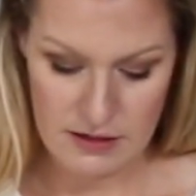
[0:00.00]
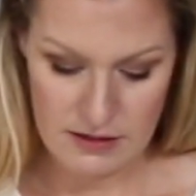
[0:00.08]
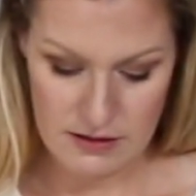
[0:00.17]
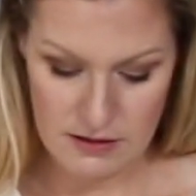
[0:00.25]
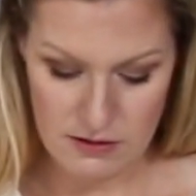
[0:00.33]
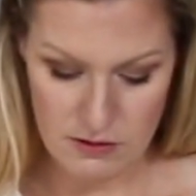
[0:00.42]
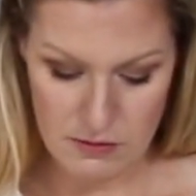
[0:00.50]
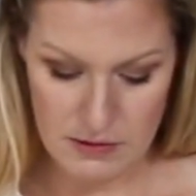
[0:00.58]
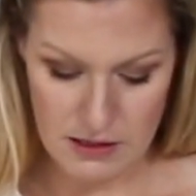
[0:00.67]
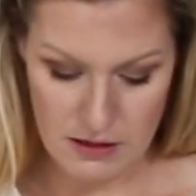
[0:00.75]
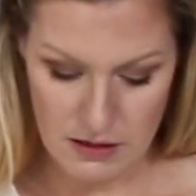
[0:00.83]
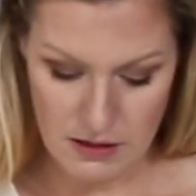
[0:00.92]
It's a little
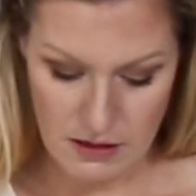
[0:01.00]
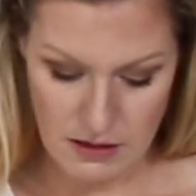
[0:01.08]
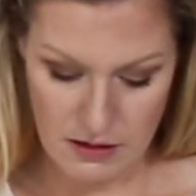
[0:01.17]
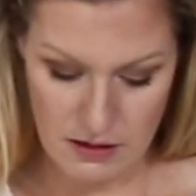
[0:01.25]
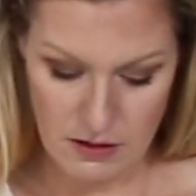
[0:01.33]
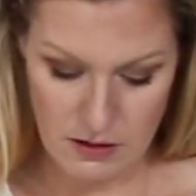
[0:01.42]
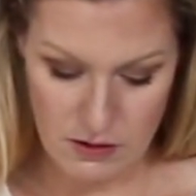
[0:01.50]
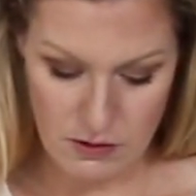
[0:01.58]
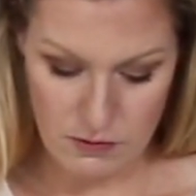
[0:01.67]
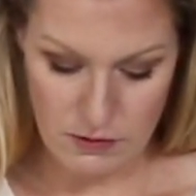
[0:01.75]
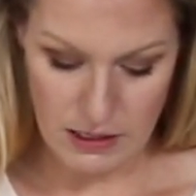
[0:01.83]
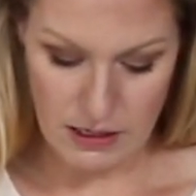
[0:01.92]
bit of
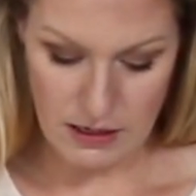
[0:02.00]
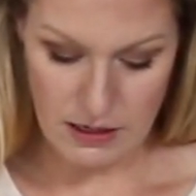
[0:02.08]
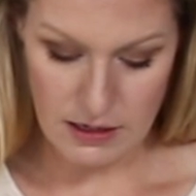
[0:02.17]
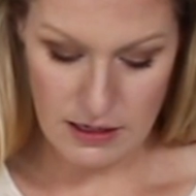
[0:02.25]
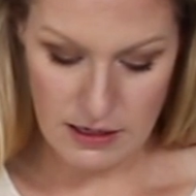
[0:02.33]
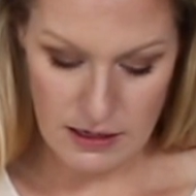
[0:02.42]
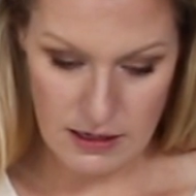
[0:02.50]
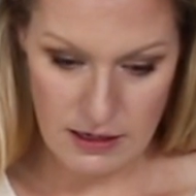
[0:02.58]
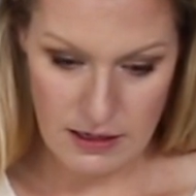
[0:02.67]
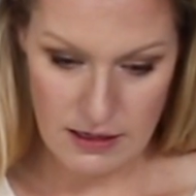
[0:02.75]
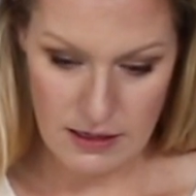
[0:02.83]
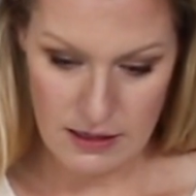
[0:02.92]
green onion,